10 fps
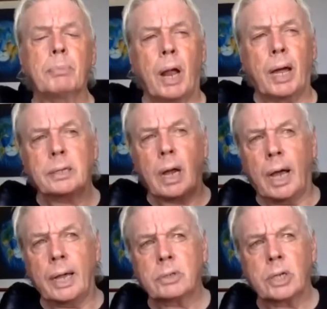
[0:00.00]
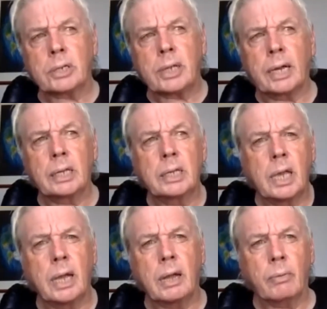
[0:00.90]
but I I just had a
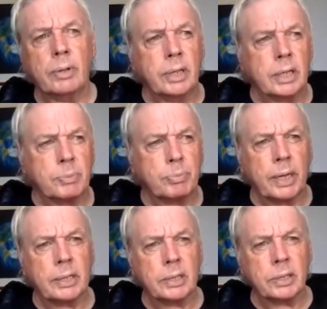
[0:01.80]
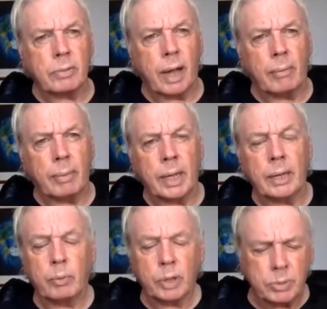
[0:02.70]
year with this presence around me,
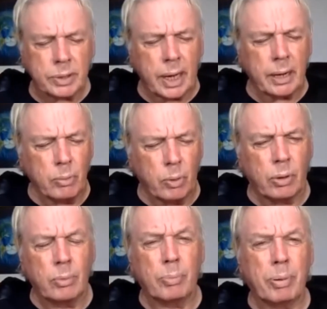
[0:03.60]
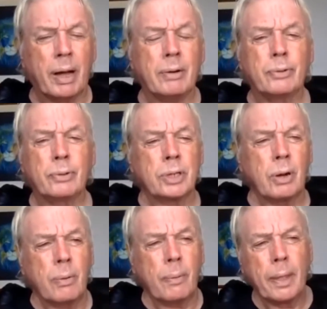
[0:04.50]
and which was getting more and more powerful.
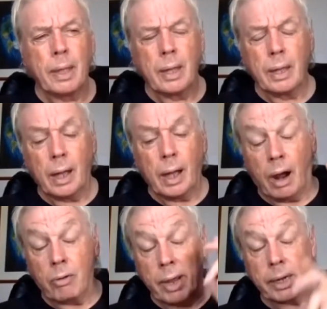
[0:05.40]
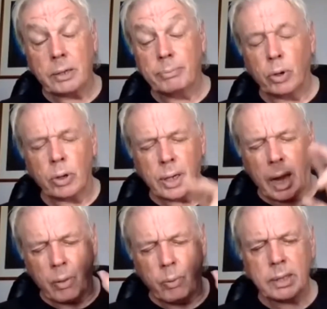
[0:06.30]
So I read her book.
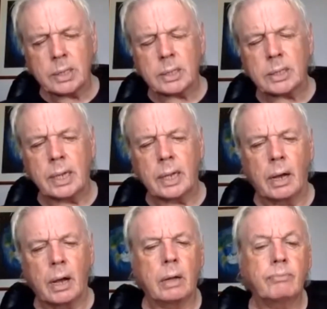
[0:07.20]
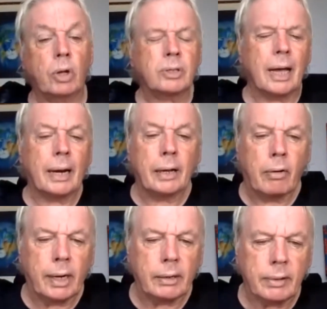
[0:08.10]
I went to see her, not telling
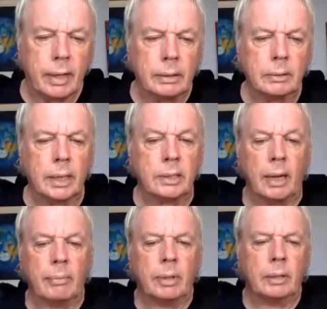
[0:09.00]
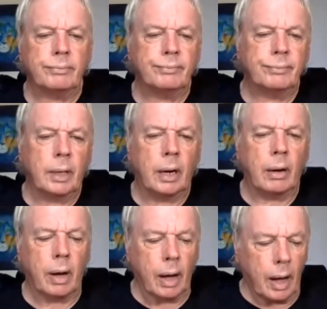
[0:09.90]
her anything except that you
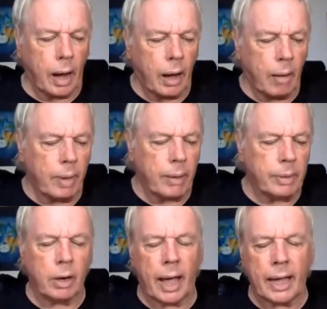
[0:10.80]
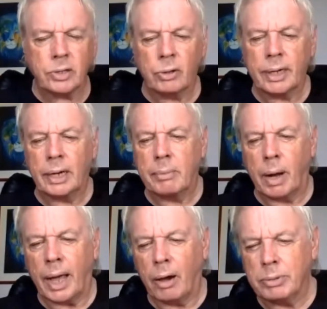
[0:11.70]
know uh, maybe her hands-on healing
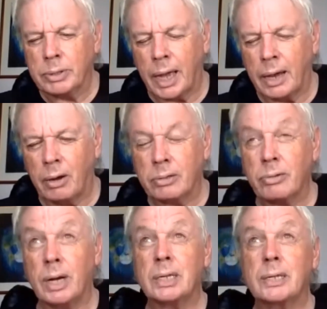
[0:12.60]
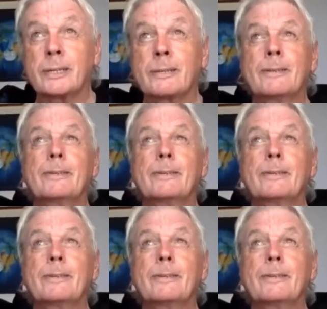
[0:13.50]
might help because I had arthritis.